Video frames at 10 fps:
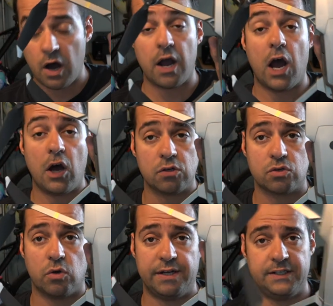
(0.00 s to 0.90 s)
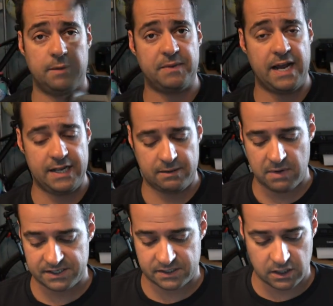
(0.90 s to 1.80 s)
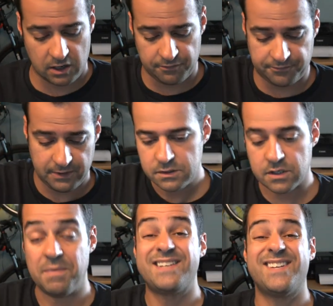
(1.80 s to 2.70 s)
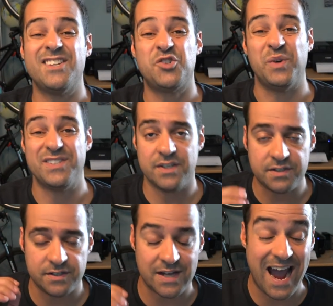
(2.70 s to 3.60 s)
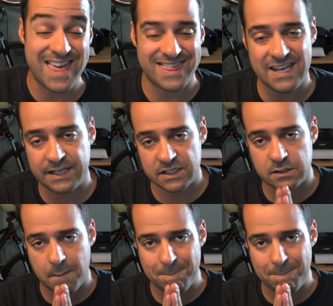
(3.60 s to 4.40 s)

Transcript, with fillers: I also ended up getting myself some accessories. This is, I think, is